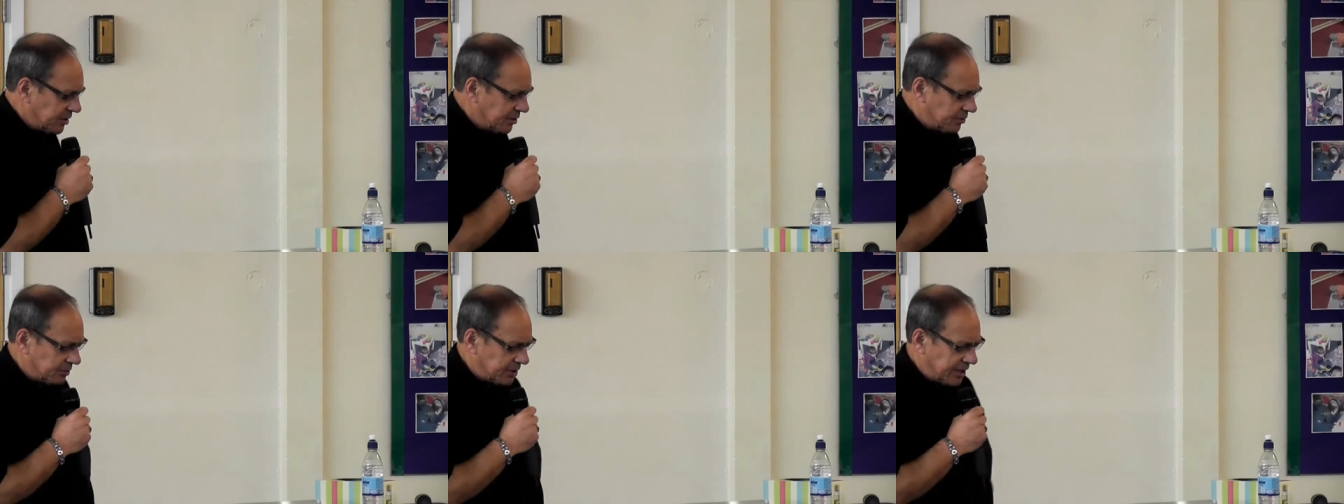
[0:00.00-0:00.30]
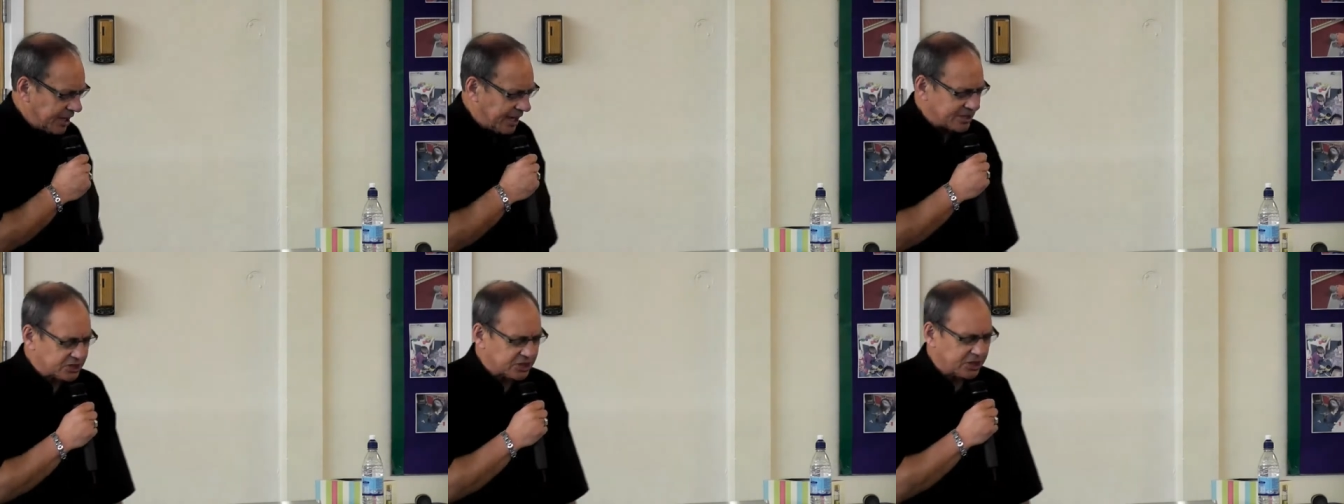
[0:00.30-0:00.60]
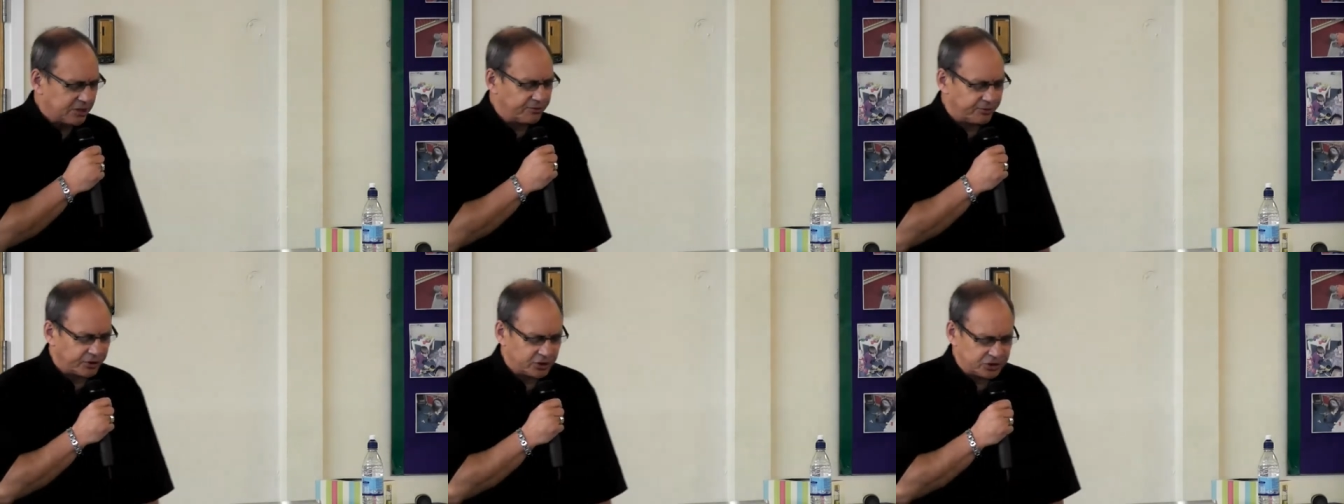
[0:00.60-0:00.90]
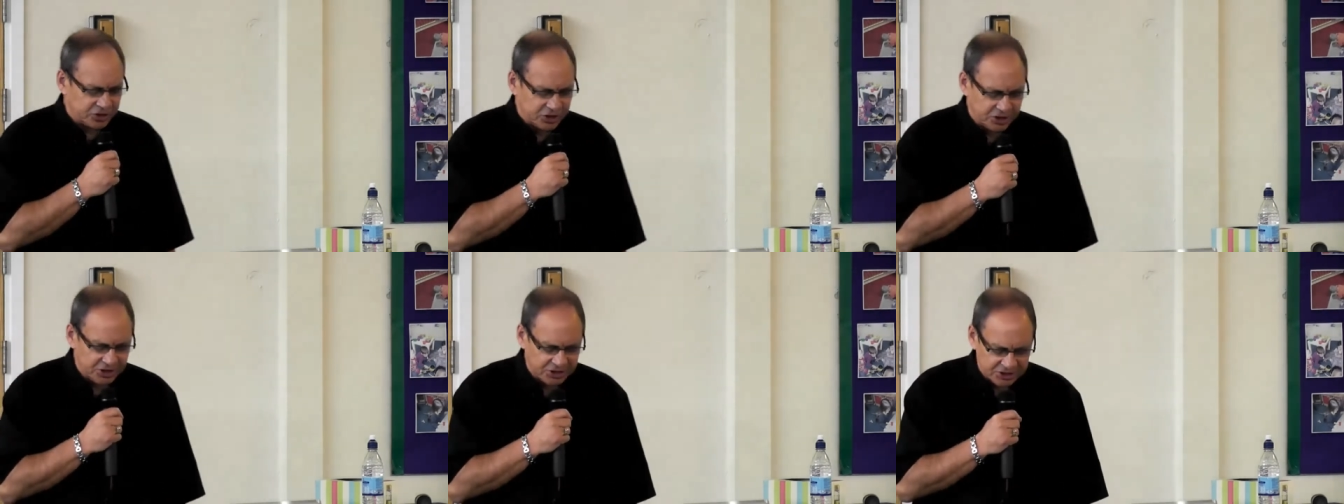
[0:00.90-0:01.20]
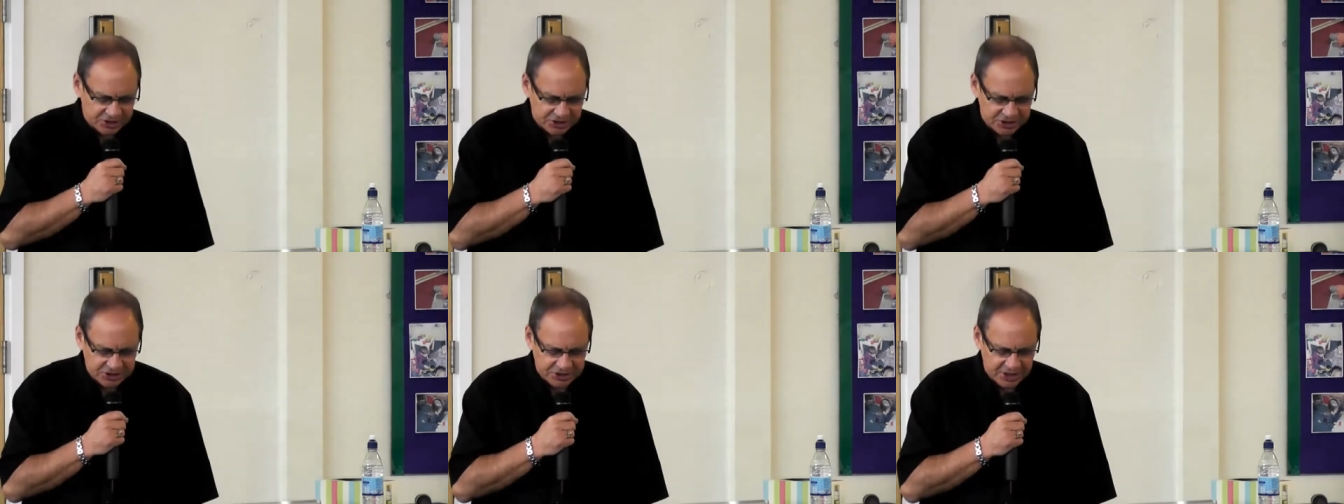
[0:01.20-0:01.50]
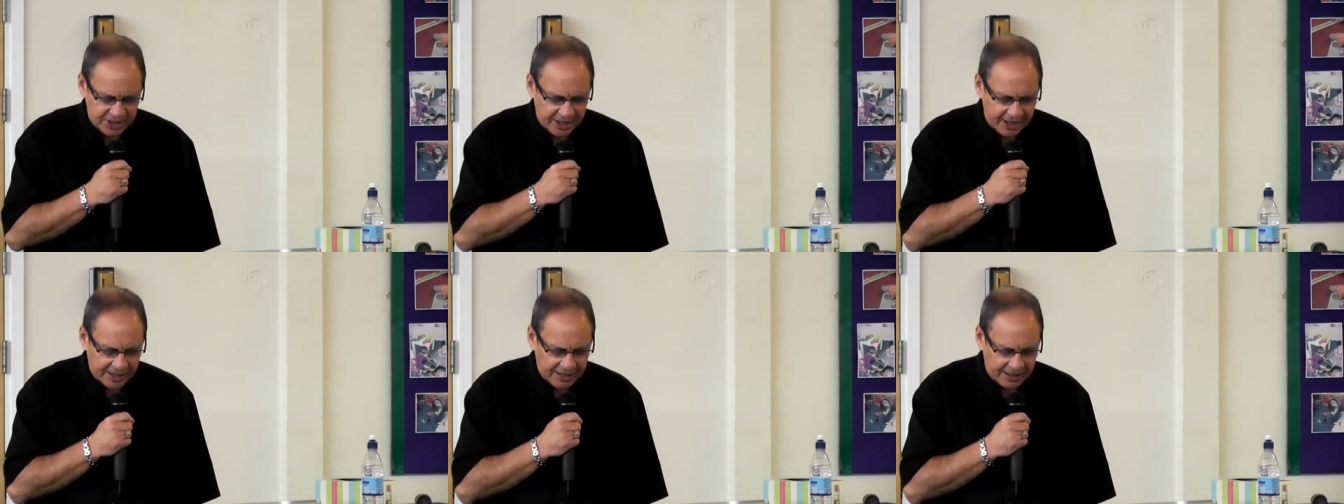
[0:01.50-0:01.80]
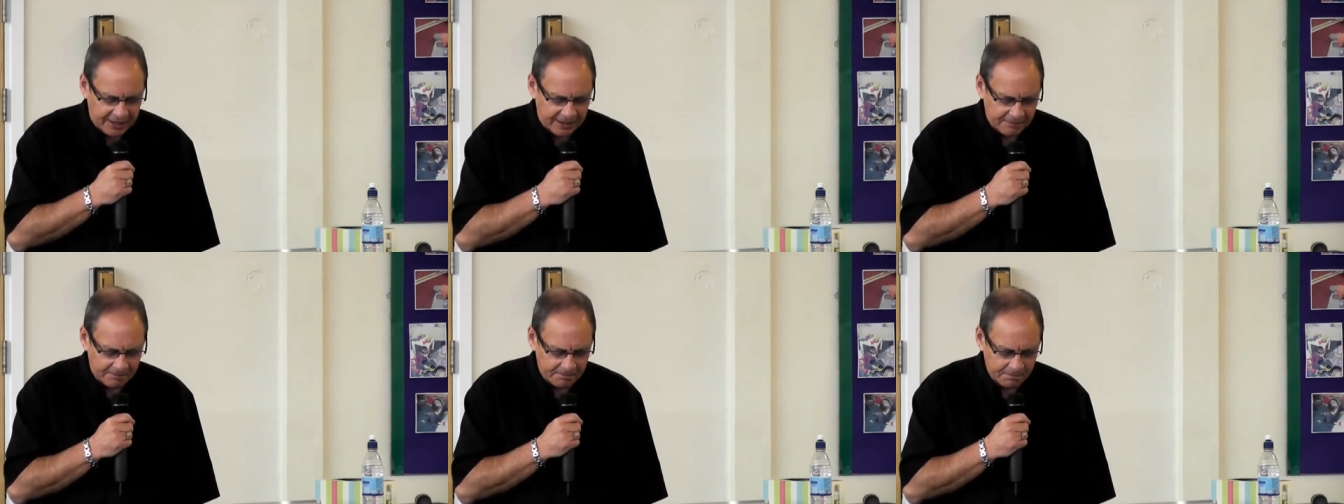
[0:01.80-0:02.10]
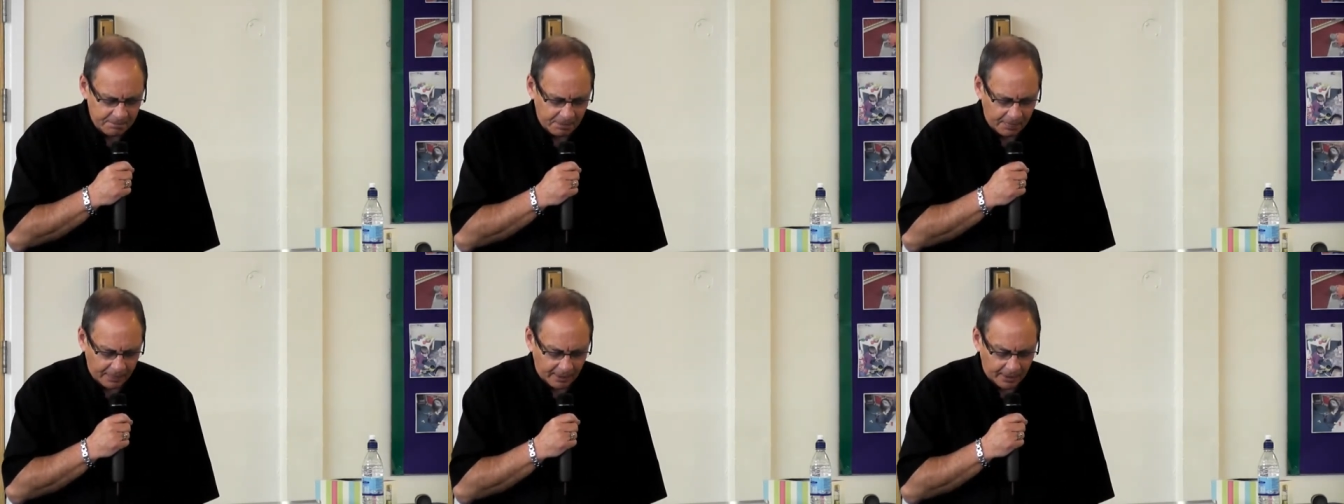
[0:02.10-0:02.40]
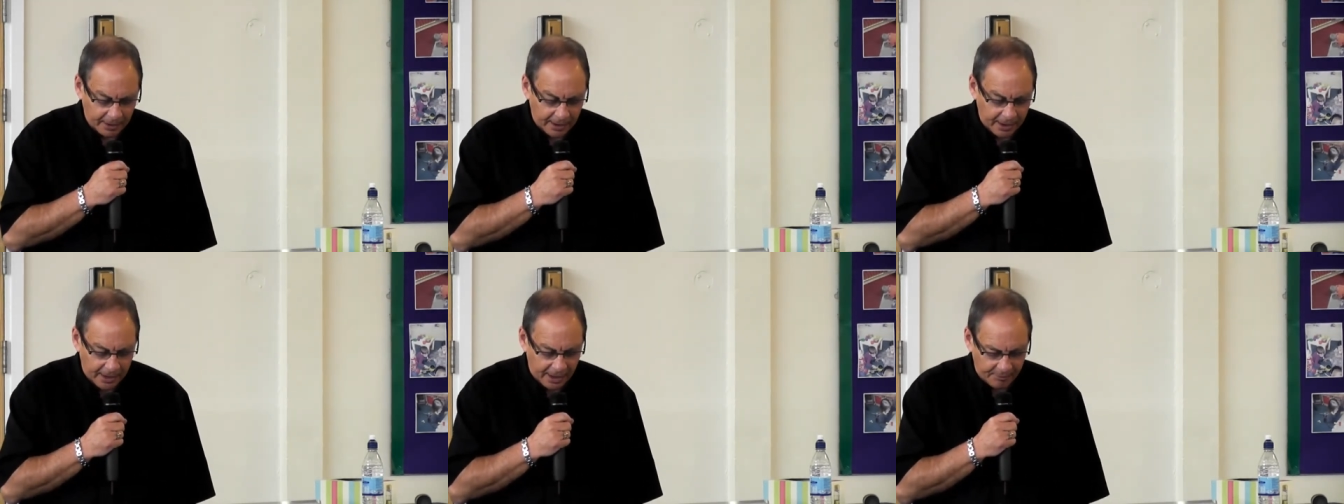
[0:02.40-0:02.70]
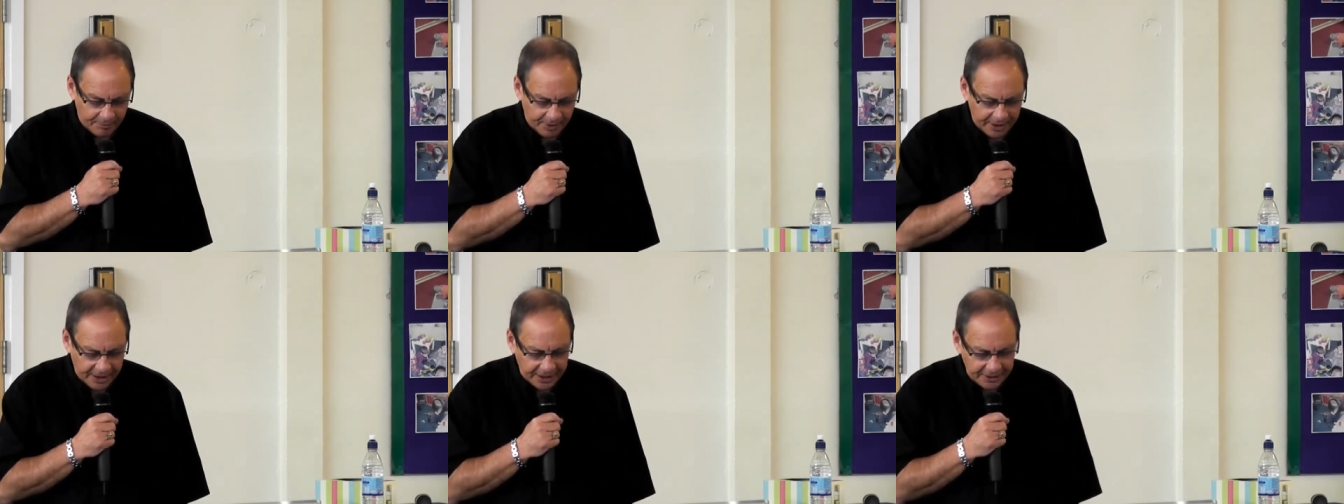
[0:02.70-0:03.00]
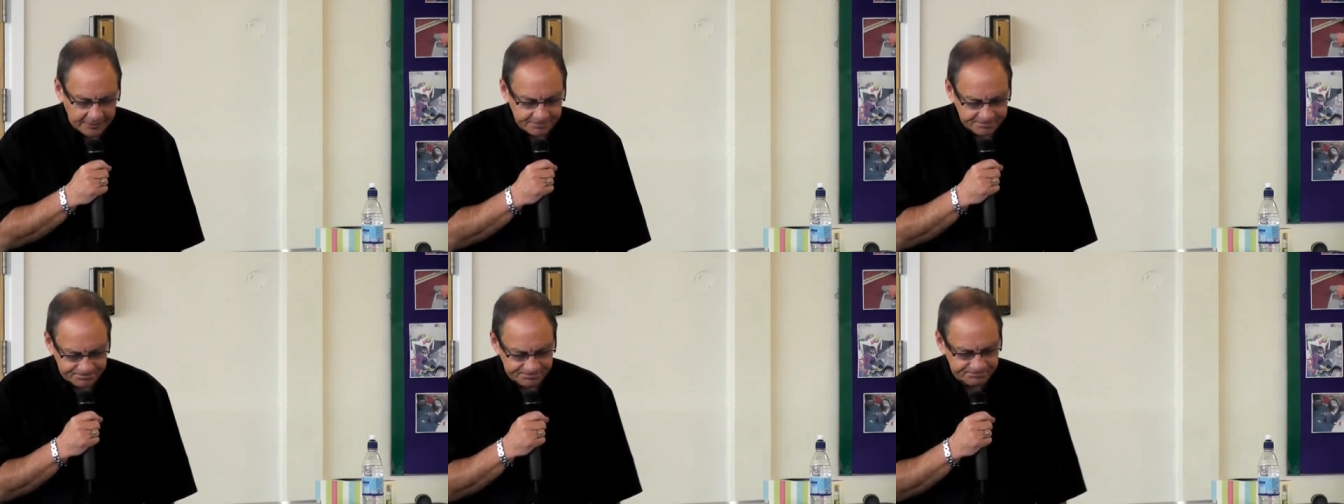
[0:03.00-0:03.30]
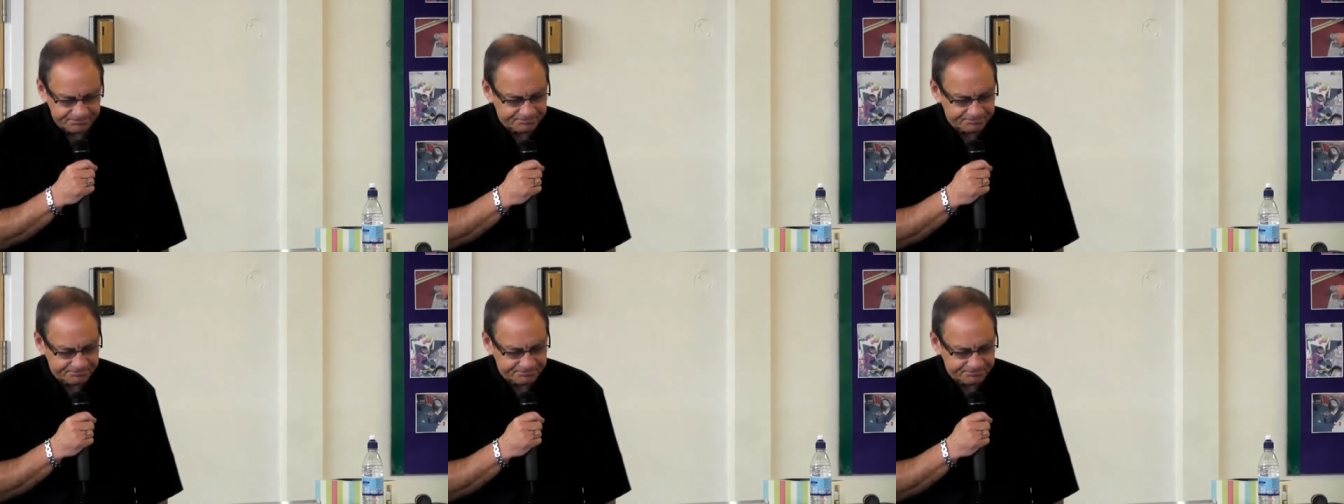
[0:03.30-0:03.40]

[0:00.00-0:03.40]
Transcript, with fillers: We ask it for Jesus' sake. Amen.